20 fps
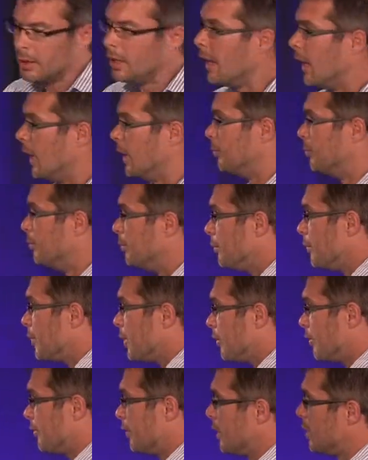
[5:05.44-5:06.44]

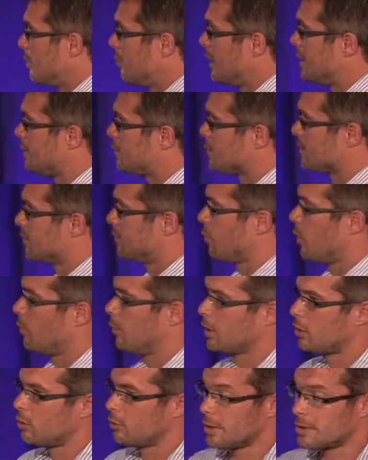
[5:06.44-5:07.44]
The fundamentals of
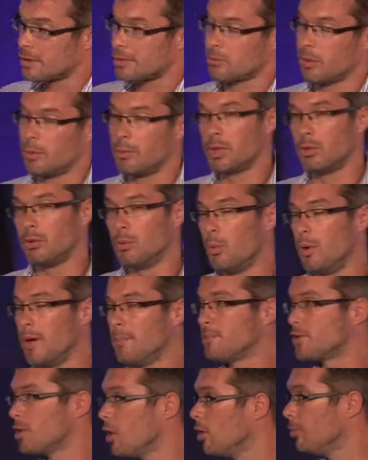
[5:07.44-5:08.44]
this is what we call
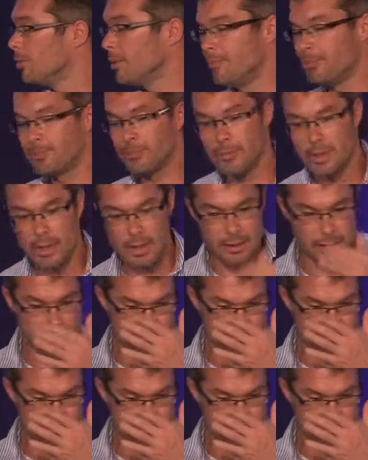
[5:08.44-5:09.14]
WebTop, and